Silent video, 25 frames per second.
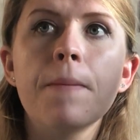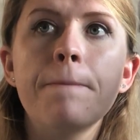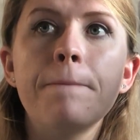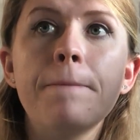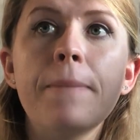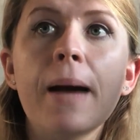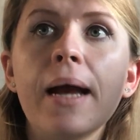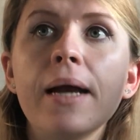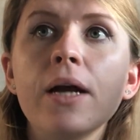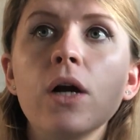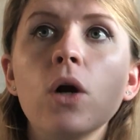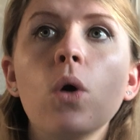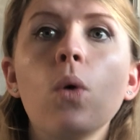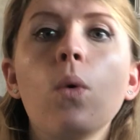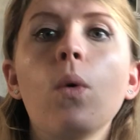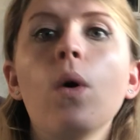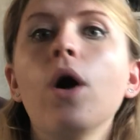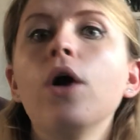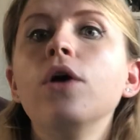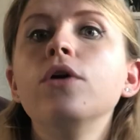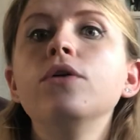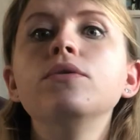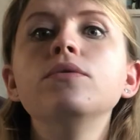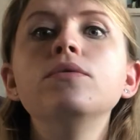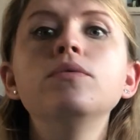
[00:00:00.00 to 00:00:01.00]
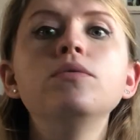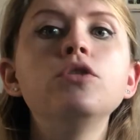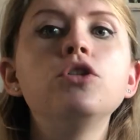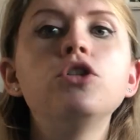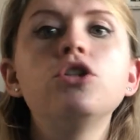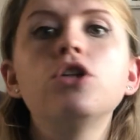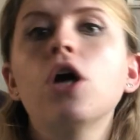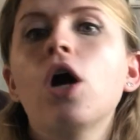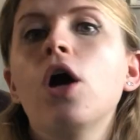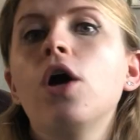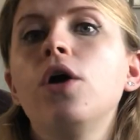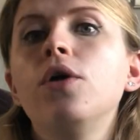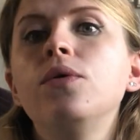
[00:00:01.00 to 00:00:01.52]
Banquo
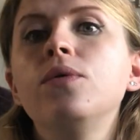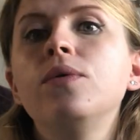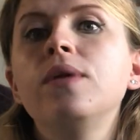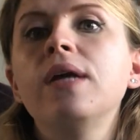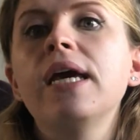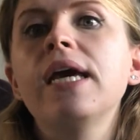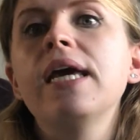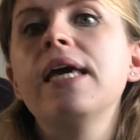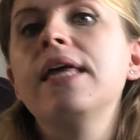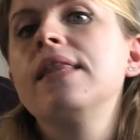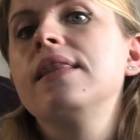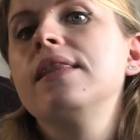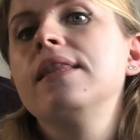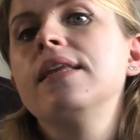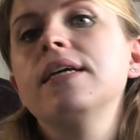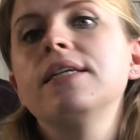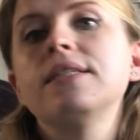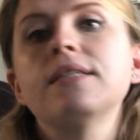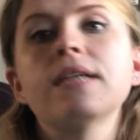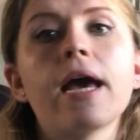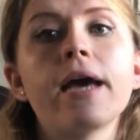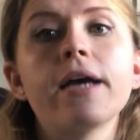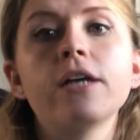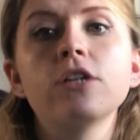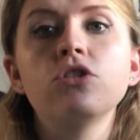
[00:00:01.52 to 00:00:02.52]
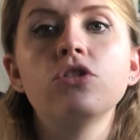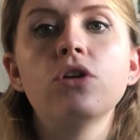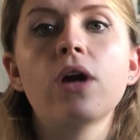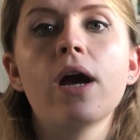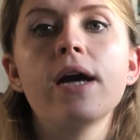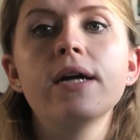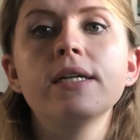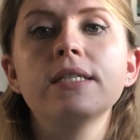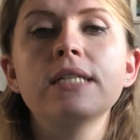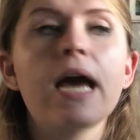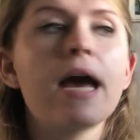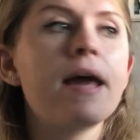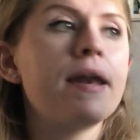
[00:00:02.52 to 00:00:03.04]
shown in this
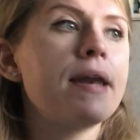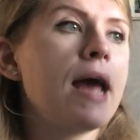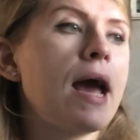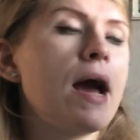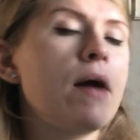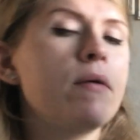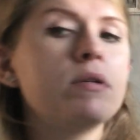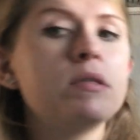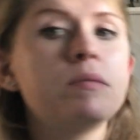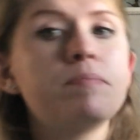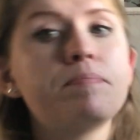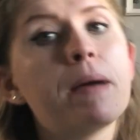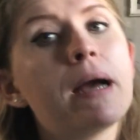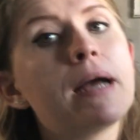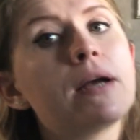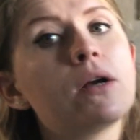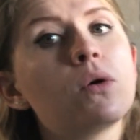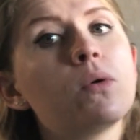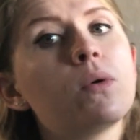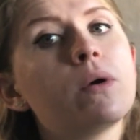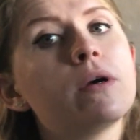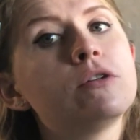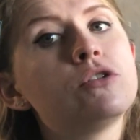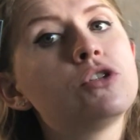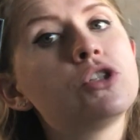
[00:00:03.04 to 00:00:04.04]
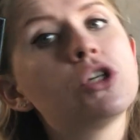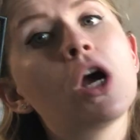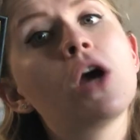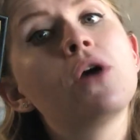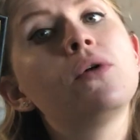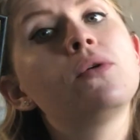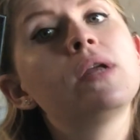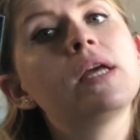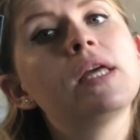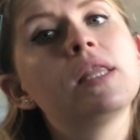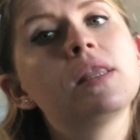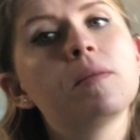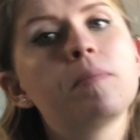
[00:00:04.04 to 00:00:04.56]
extract and how is Banquo
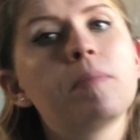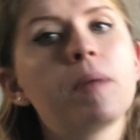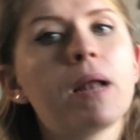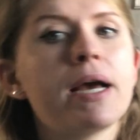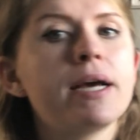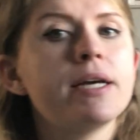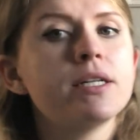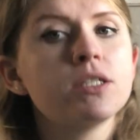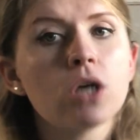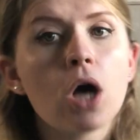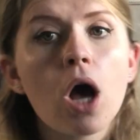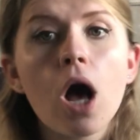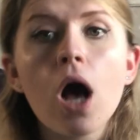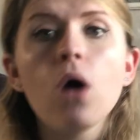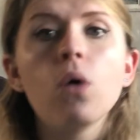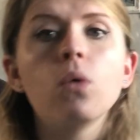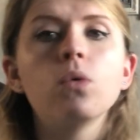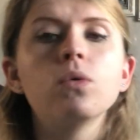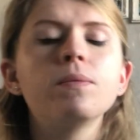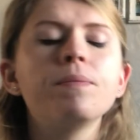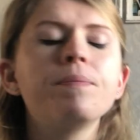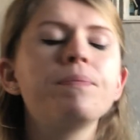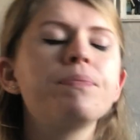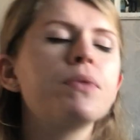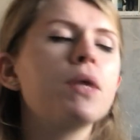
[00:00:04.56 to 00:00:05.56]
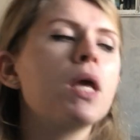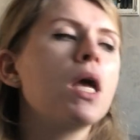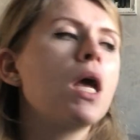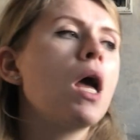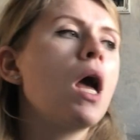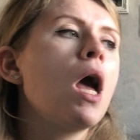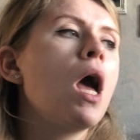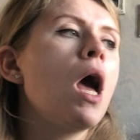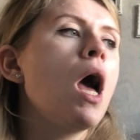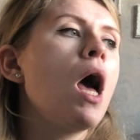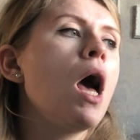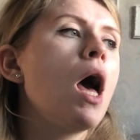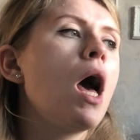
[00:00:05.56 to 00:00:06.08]
shown in the play as a whole?
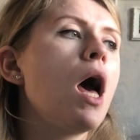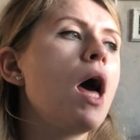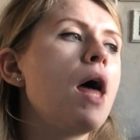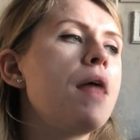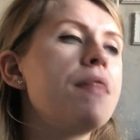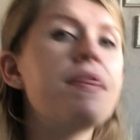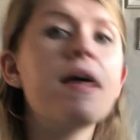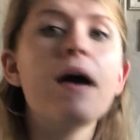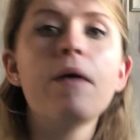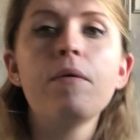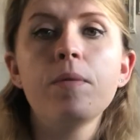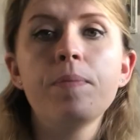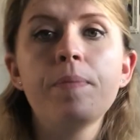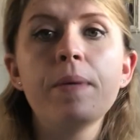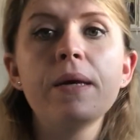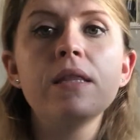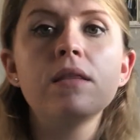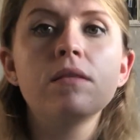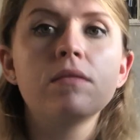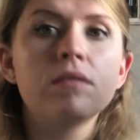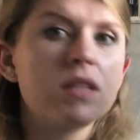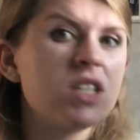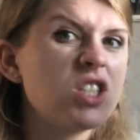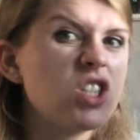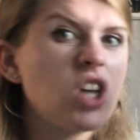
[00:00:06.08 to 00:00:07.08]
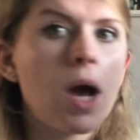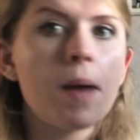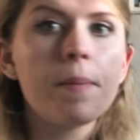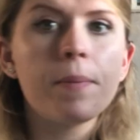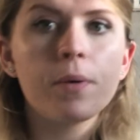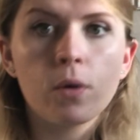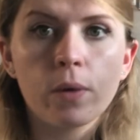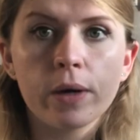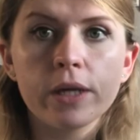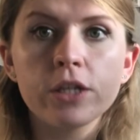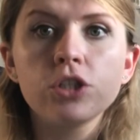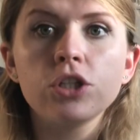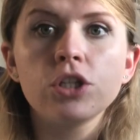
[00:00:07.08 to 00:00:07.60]
That would be the type
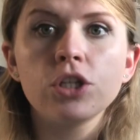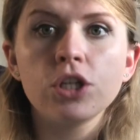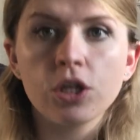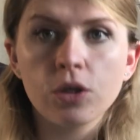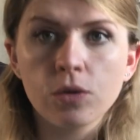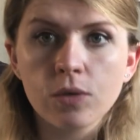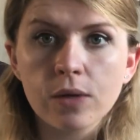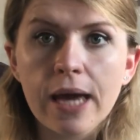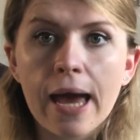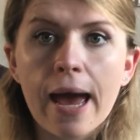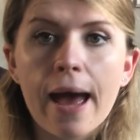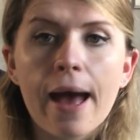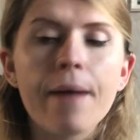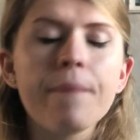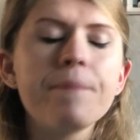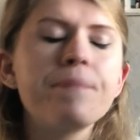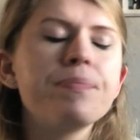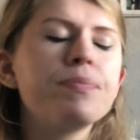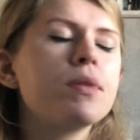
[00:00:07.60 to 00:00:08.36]
of question you'd get.